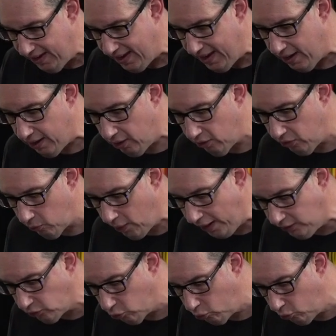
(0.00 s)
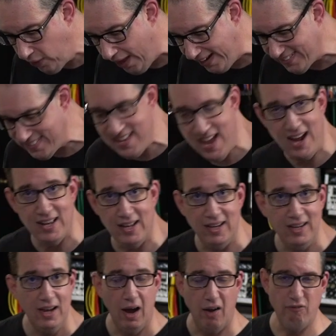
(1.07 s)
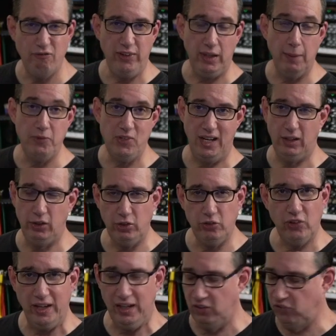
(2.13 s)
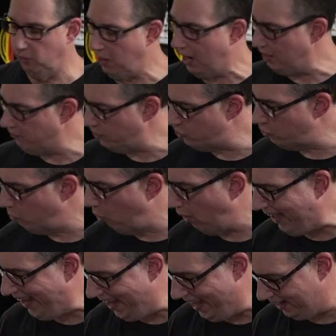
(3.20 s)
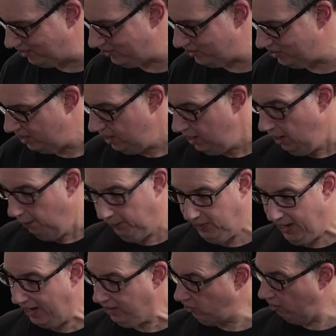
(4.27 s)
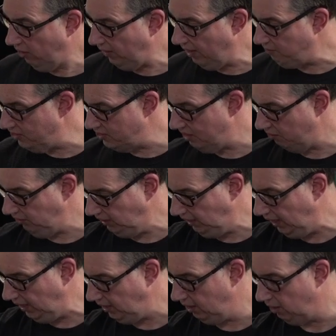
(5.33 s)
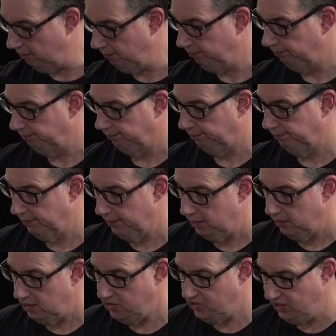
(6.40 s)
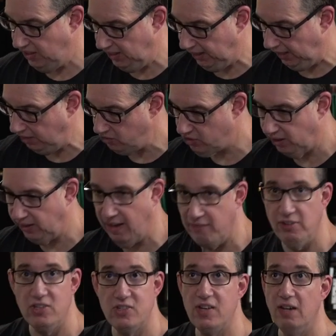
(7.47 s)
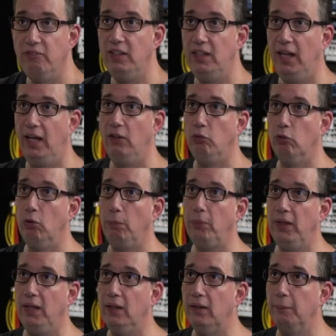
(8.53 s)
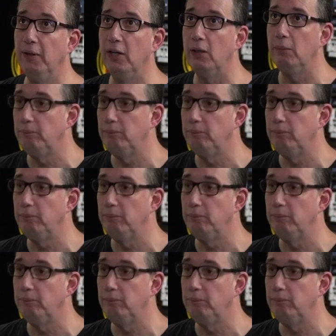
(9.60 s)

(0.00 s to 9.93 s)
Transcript: or the right tool. That is not a Phillips head. It looks like it's some kind of a small hex. But that's our 1178 here. The Z&H 1178 dual peak limiter.